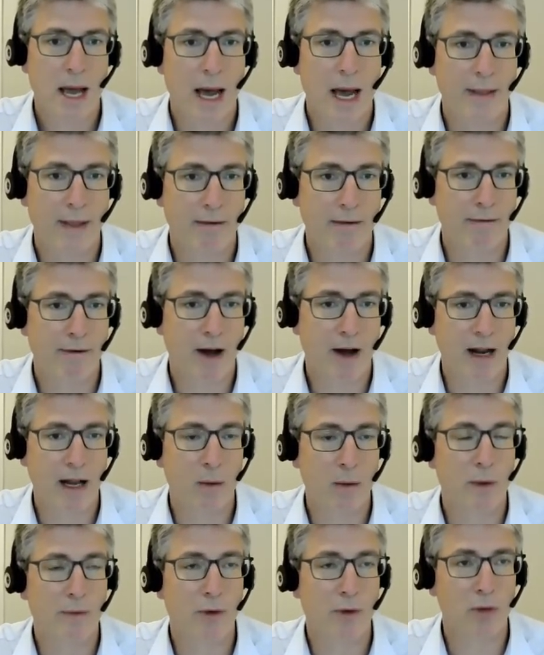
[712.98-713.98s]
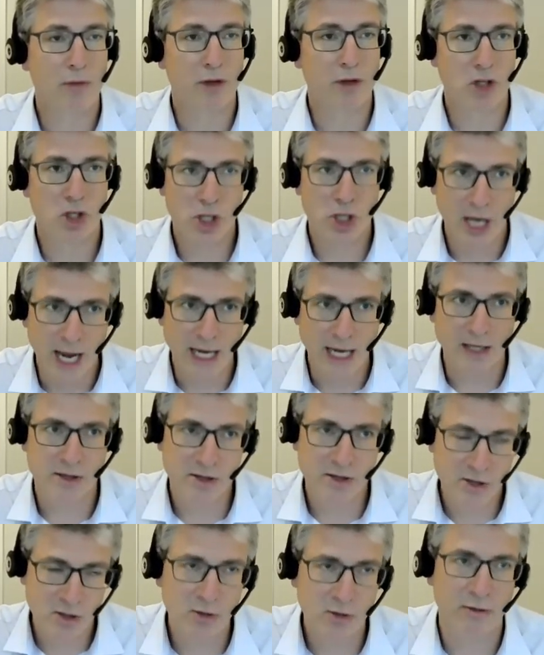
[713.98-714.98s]
And then finally, we've also
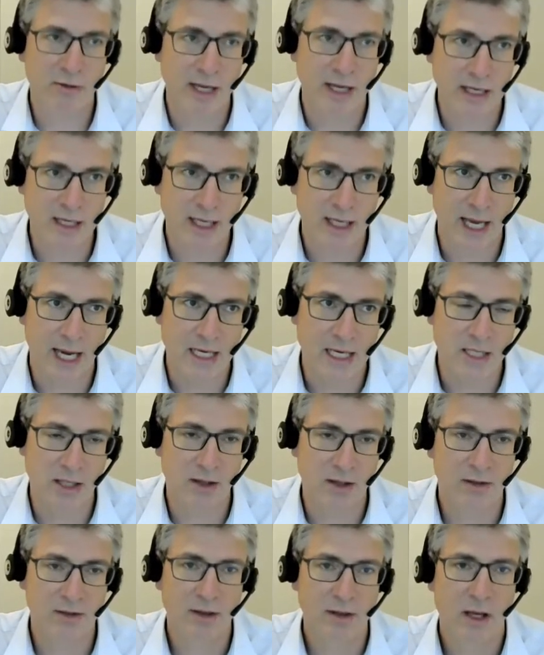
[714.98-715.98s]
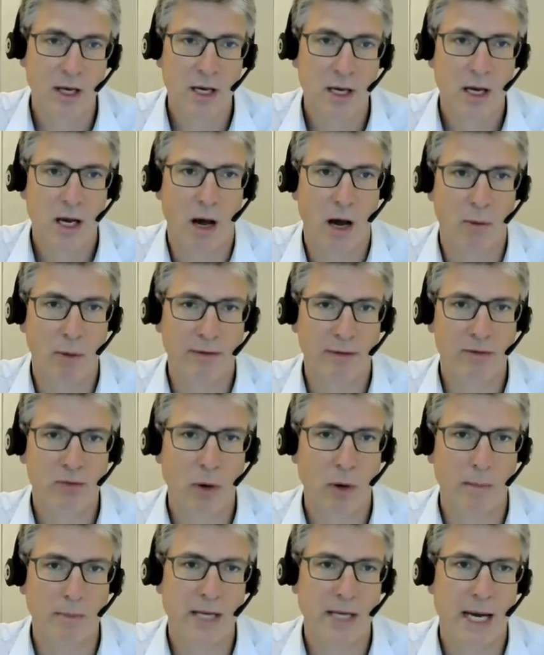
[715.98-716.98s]
changed two of the indicators. Uh, we've
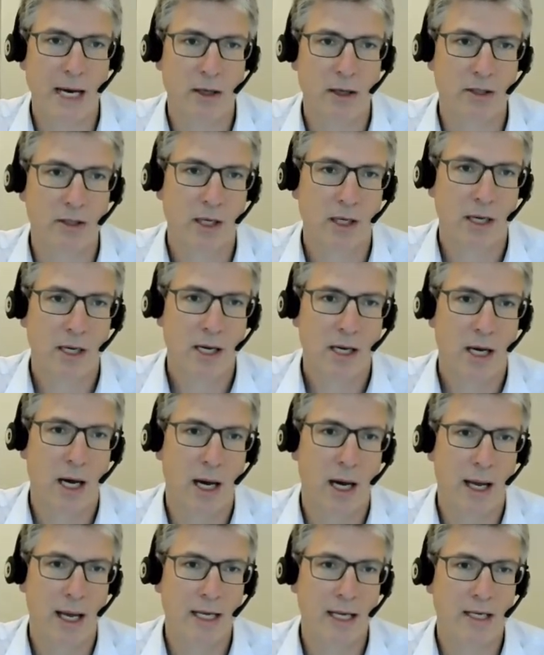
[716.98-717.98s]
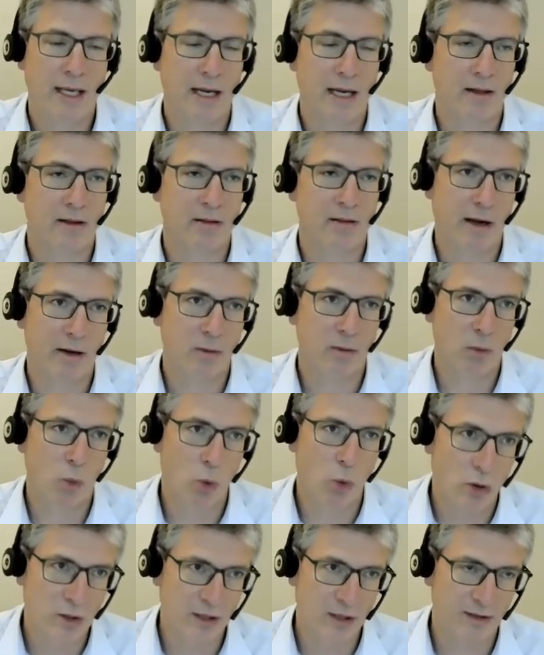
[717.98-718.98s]
swapped out uh, indicators around
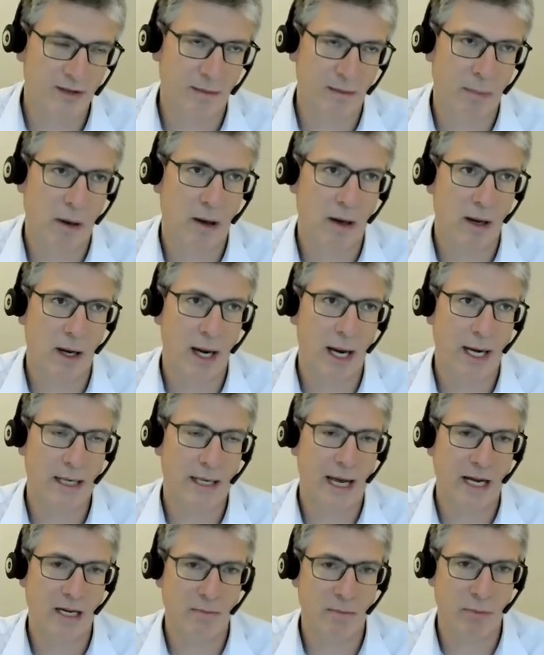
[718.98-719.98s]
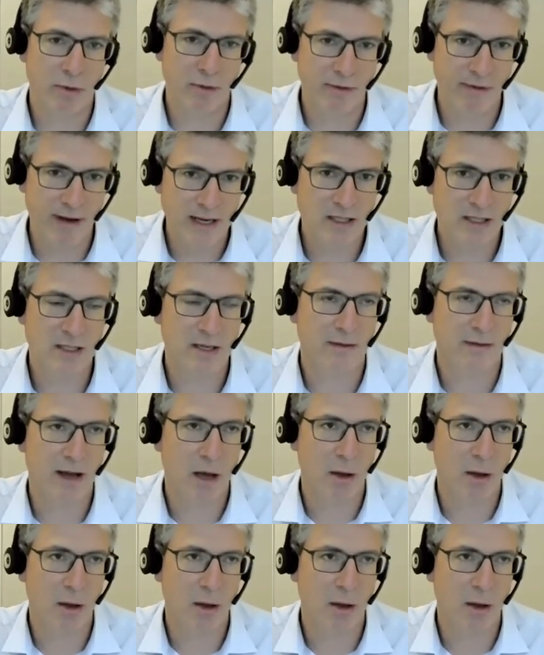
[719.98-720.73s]
water supplied and preventative